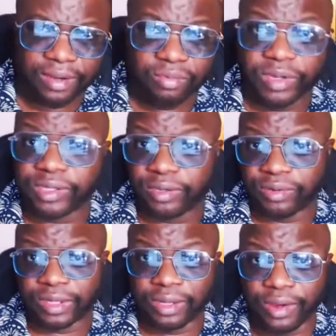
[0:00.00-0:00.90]
Whether
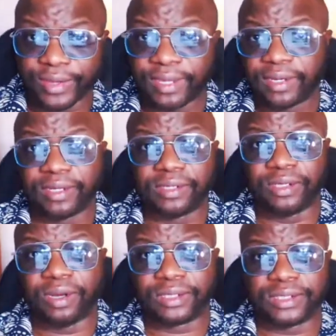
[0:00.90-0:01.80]
you're a lawyer, a
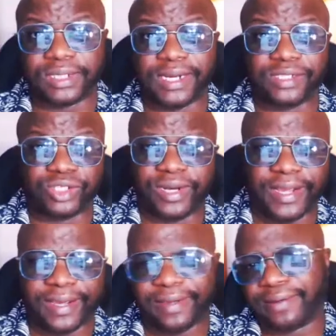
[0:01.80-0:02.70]
doctor, an
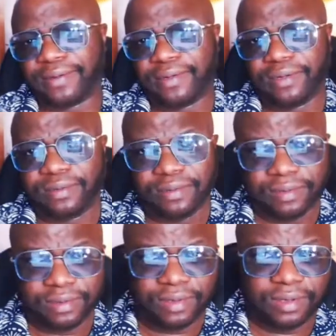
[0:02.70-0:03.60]
engineer,
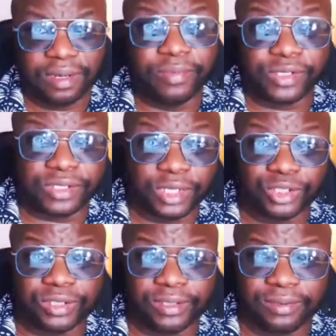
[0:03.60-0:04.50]
a
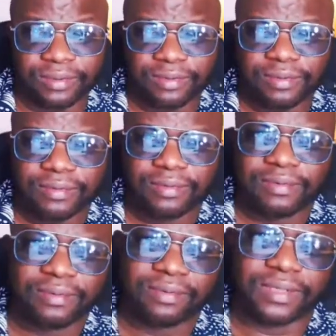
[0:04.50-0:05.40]
musician, a